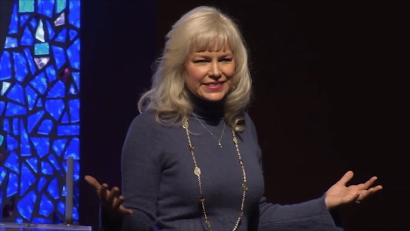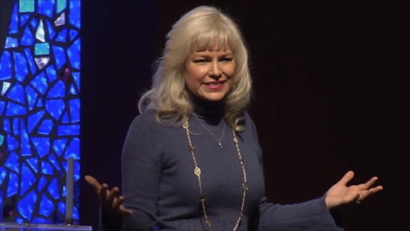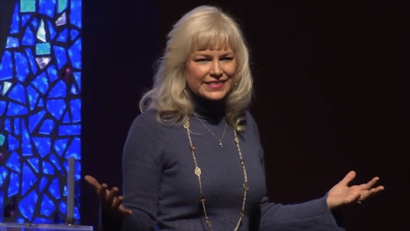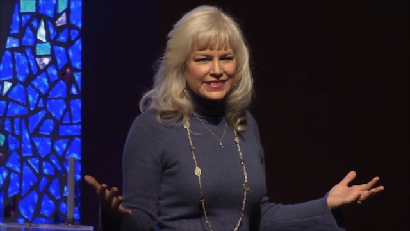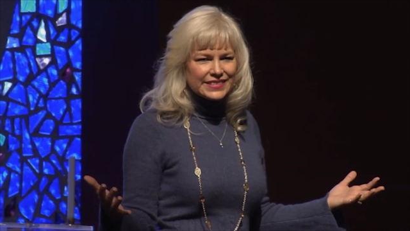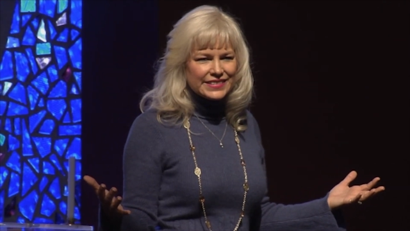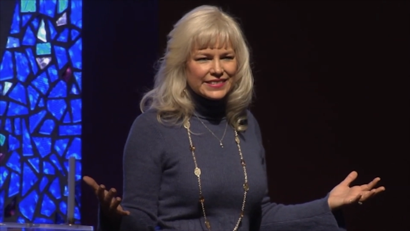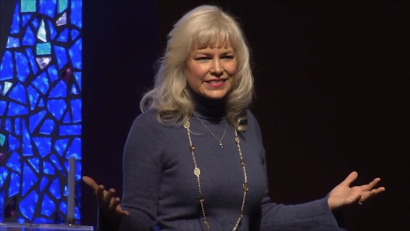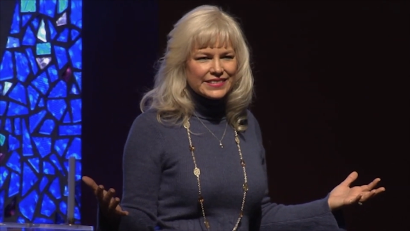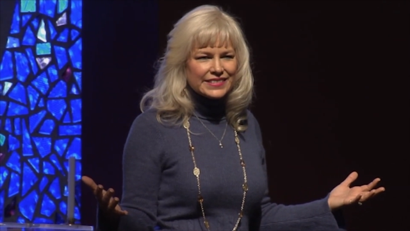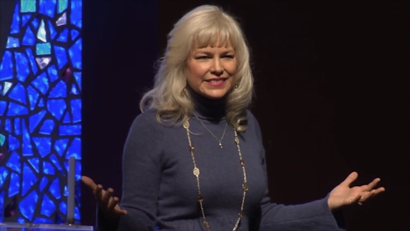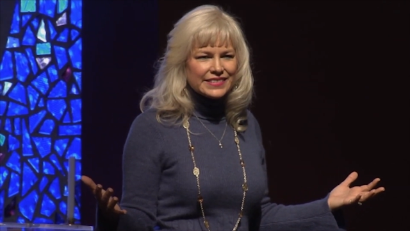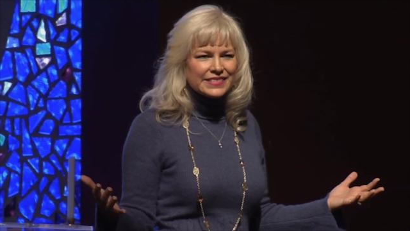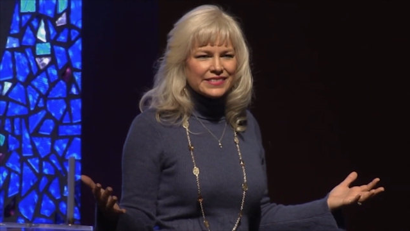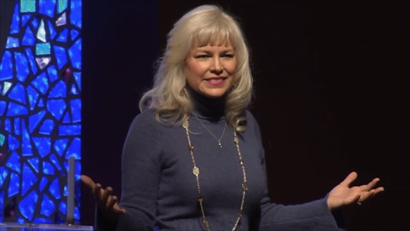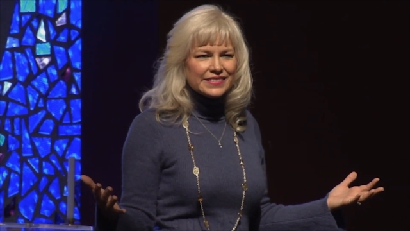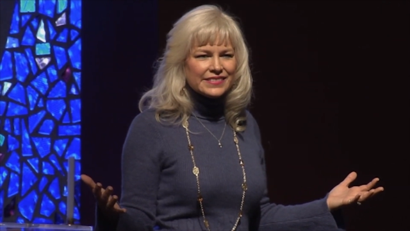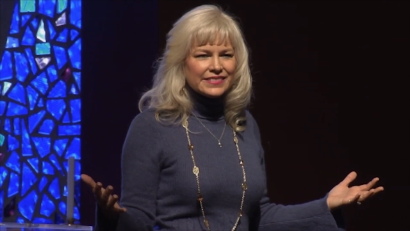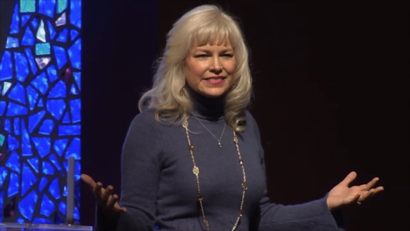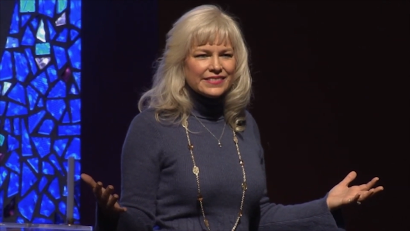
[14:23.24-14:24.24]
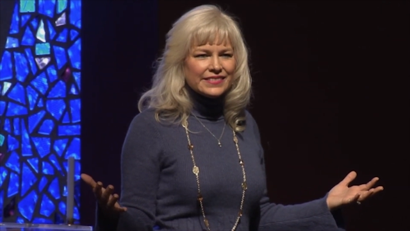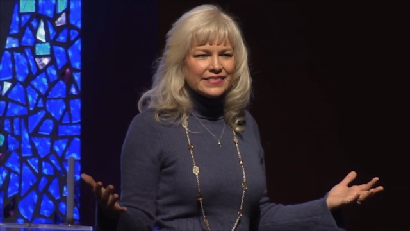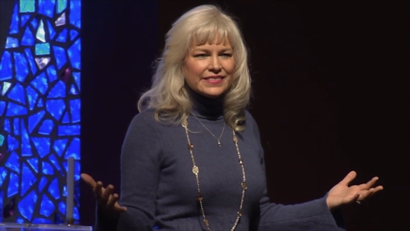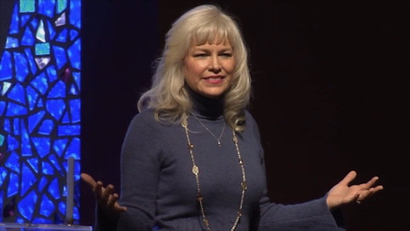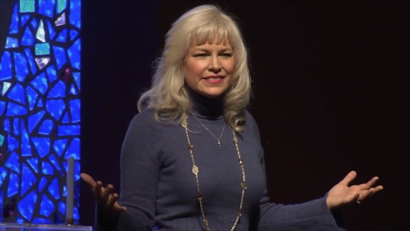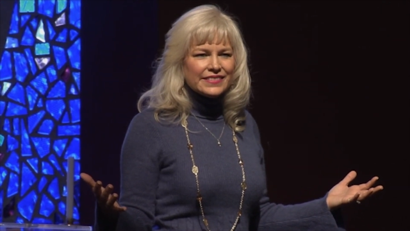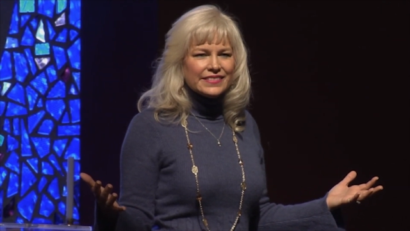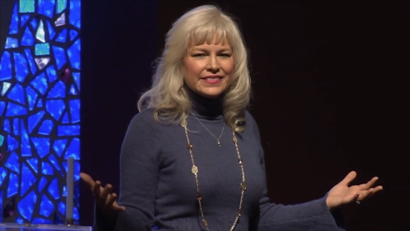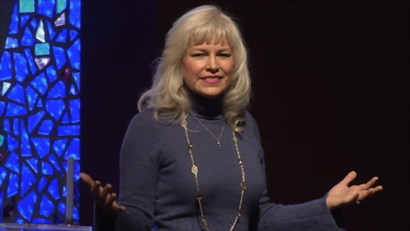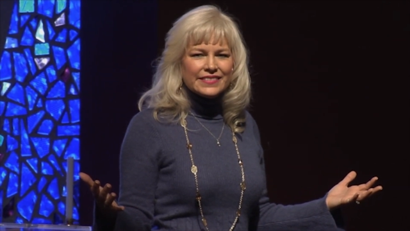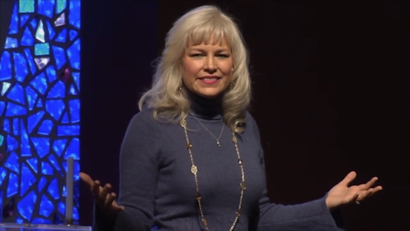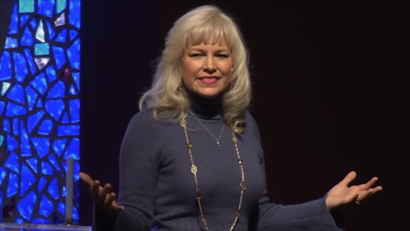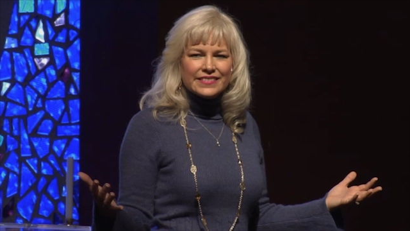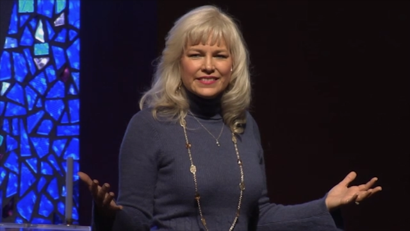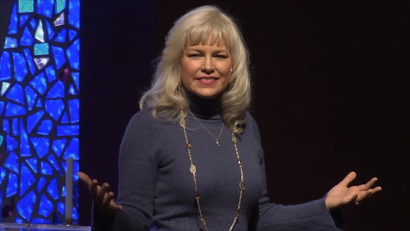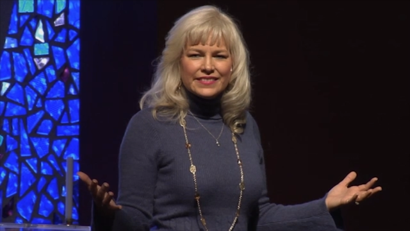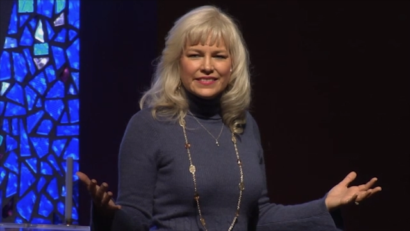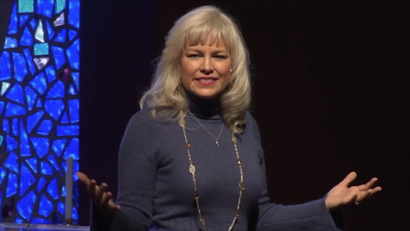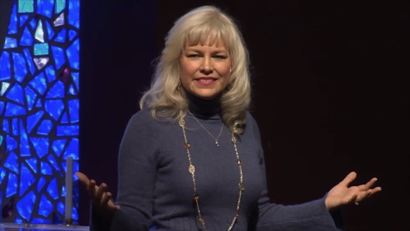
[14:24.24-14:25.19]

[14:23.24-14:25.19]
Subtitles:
(no one is talking)